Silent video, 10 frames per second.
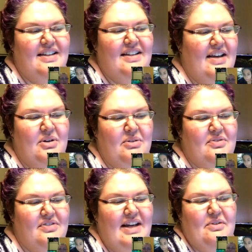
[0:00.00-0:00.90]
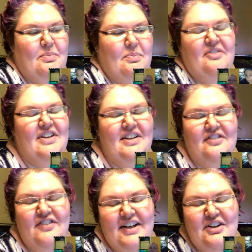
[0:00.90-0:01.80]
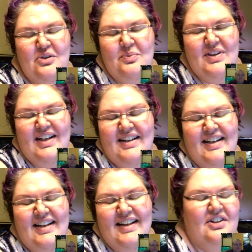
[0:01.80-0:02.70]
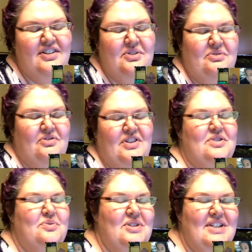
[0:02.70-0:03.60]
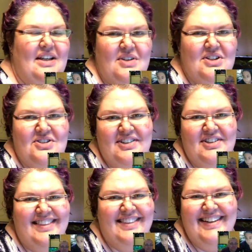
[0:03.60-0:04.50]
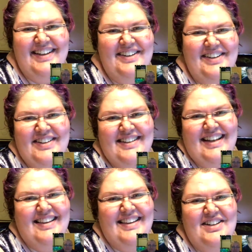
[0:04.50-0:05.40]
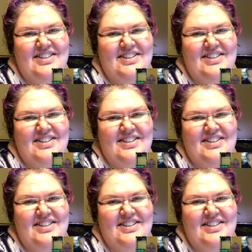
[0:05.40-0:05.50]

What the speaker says: they were perfectly fine. No, they didn't get hurt. No fins were damaged or anything. Even like they just